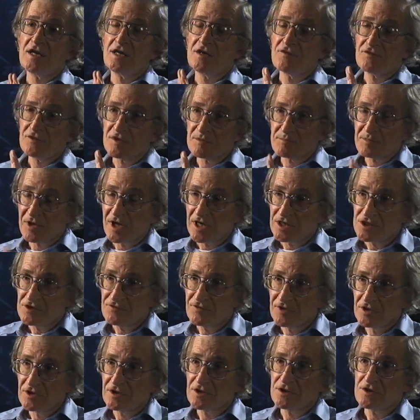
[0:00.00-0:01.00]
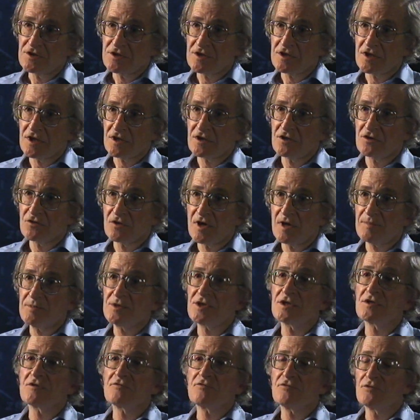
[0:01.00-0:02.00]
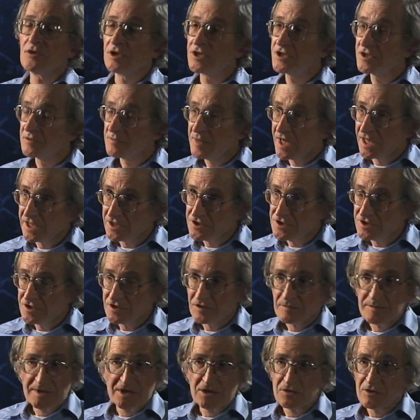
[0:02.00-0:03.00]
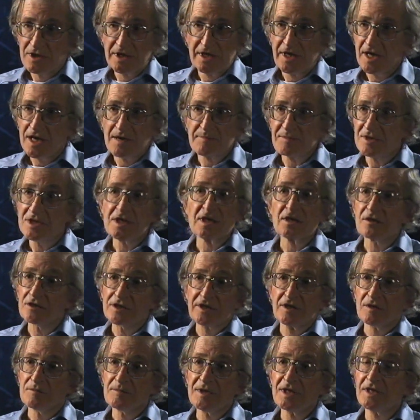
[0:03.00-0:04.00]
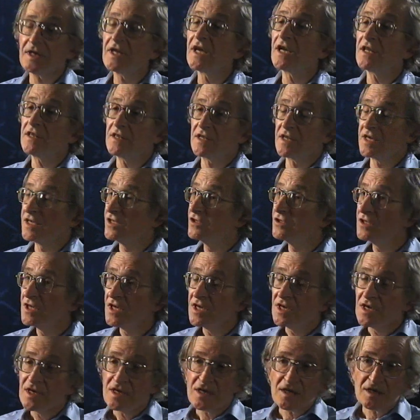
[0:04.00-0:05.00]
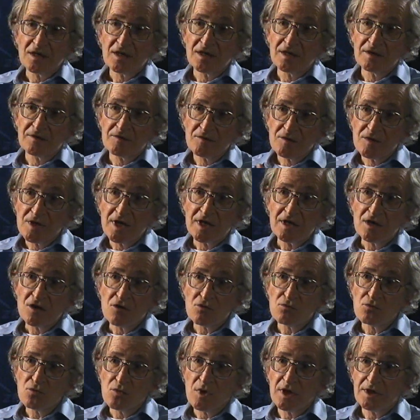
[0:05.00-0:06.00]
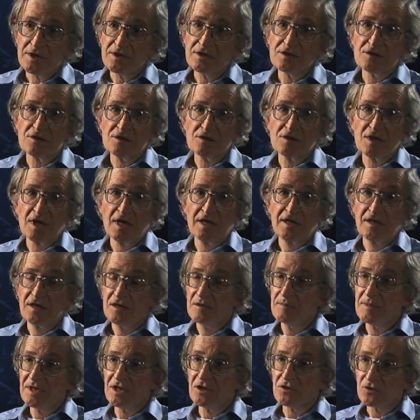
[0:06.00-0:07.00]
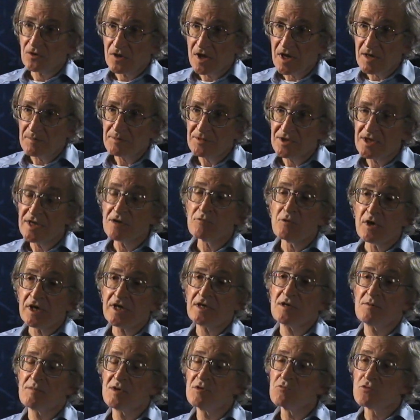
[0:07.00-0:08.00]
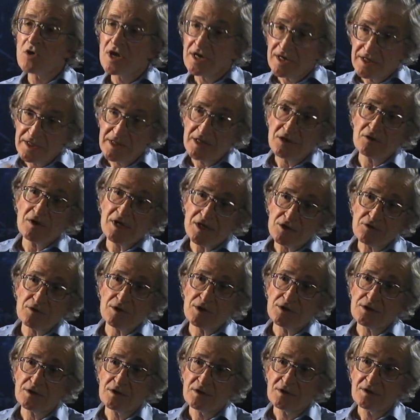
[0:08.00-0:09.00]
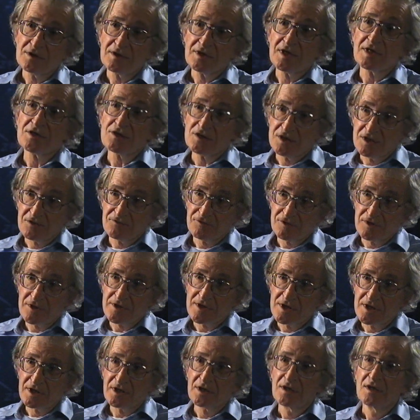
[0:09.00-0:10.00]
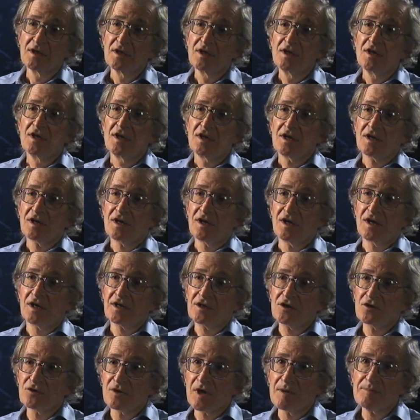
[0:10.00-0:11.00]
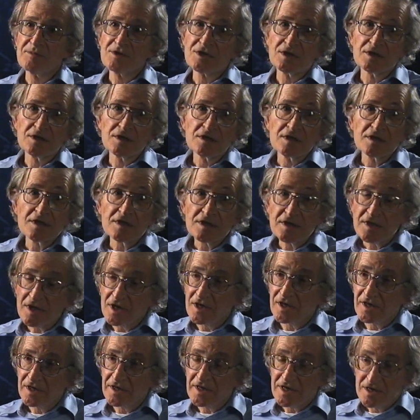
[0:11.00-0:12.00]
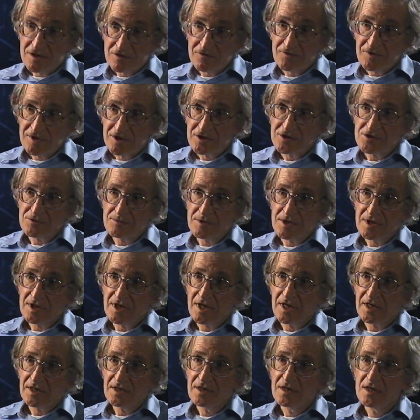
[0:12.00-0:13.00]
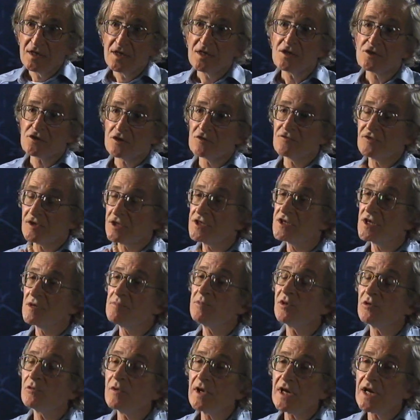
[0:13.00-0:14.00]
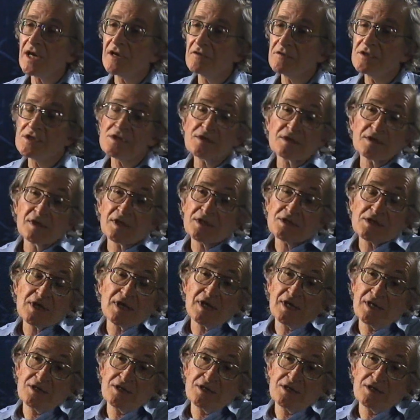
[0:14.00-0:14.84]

And if the press focuses on corruption, Fortune magazine will be quite happy. They don't care about that. They don't want the society to be corrupt. They want it to be run in their interest. That's a different thing. Corruption interferes with that. So, for example, when I just